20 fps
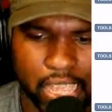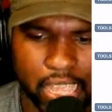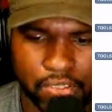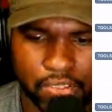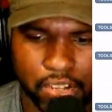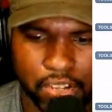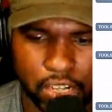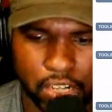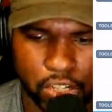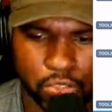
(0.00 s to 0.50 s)

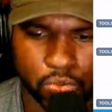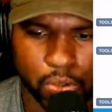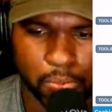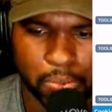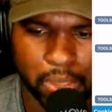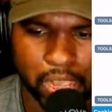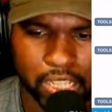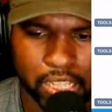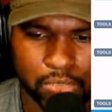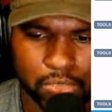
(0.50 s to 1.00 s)
Heaven and earth
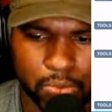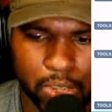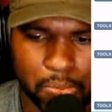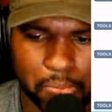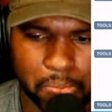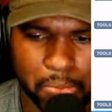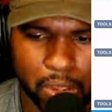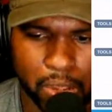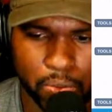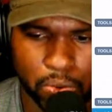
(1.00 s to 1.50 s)
will pass
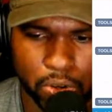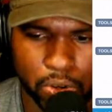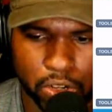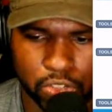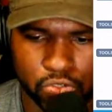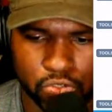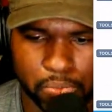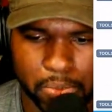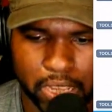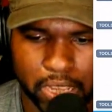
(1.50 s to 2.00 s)
away, but my
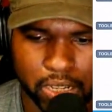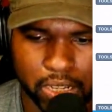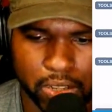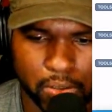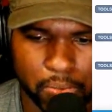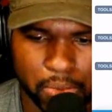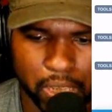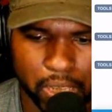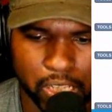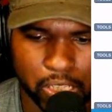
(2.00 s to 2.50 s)
words will by
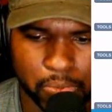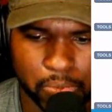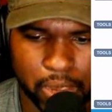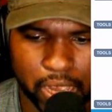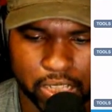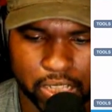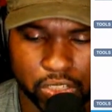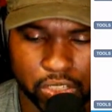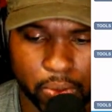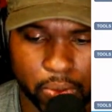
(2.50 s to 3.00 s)
no means
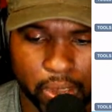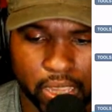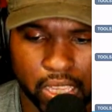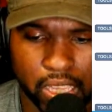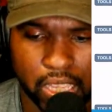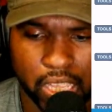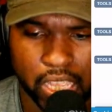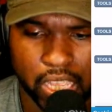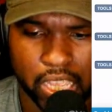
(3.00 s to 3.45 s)
pass away.